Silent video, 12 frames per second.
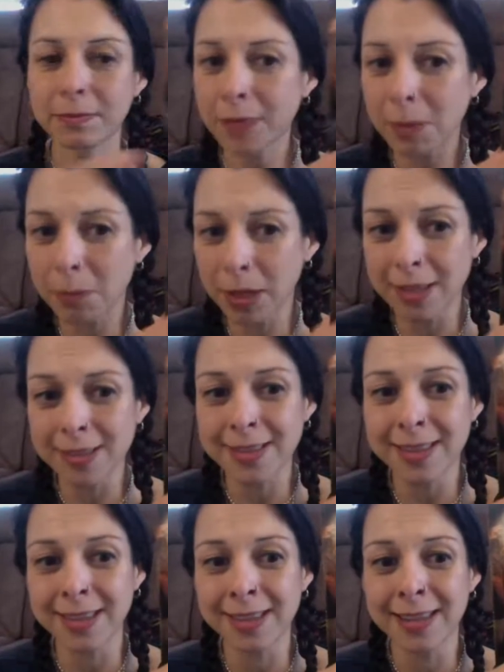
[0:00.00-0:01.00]
because
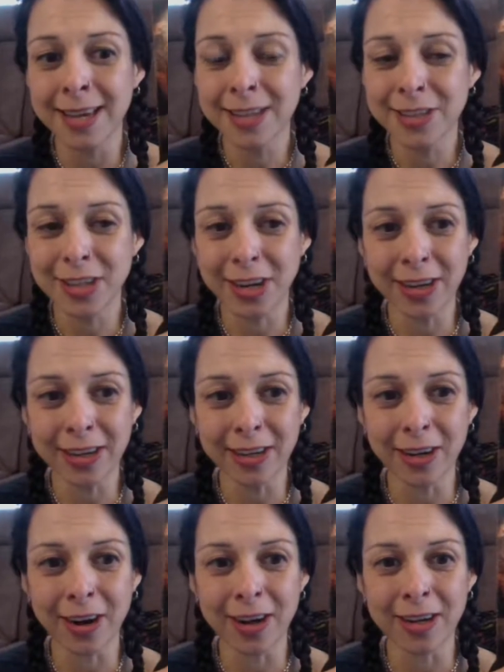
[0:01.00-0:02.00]
the Chariot
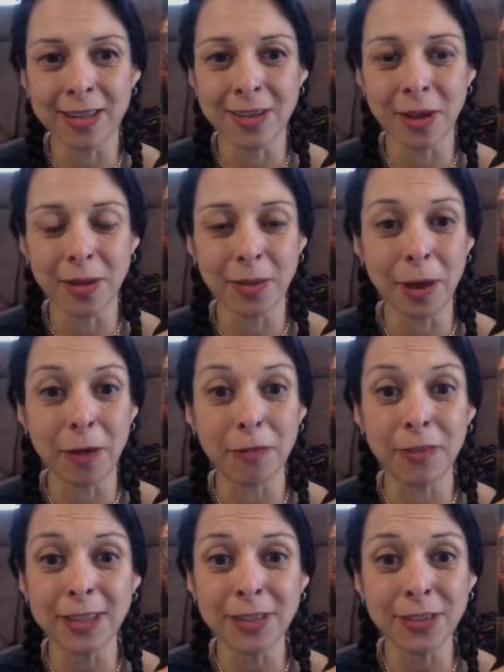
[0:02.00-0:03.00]
card is all about
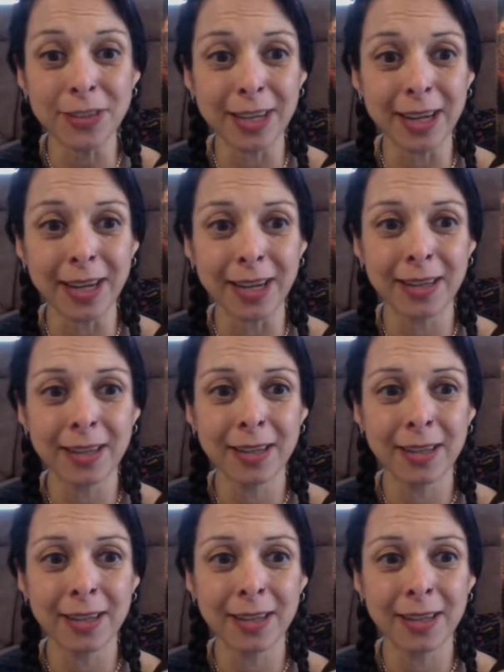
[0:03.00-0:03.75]
victory,